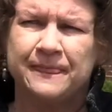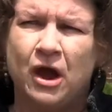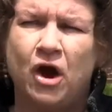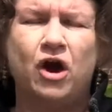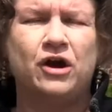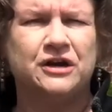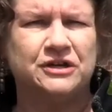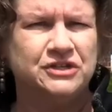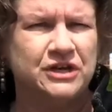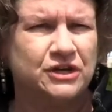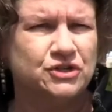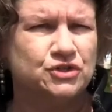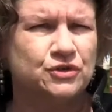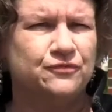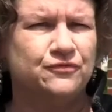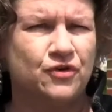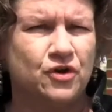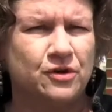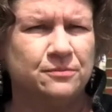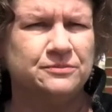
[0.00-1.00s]
architecture
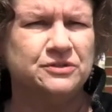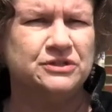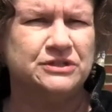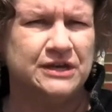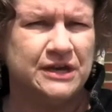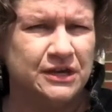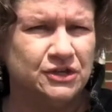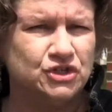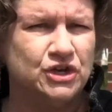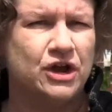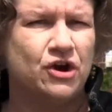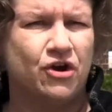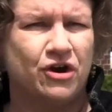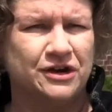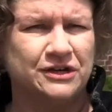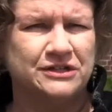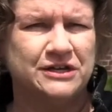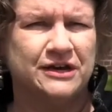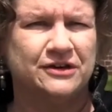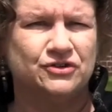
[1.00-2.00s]
firm, CHA
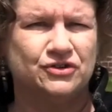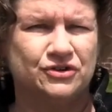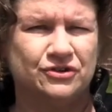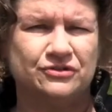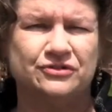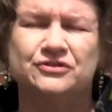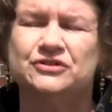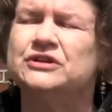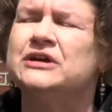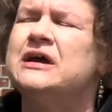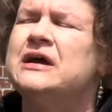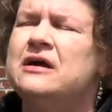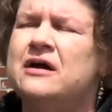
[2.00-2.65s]
architectures,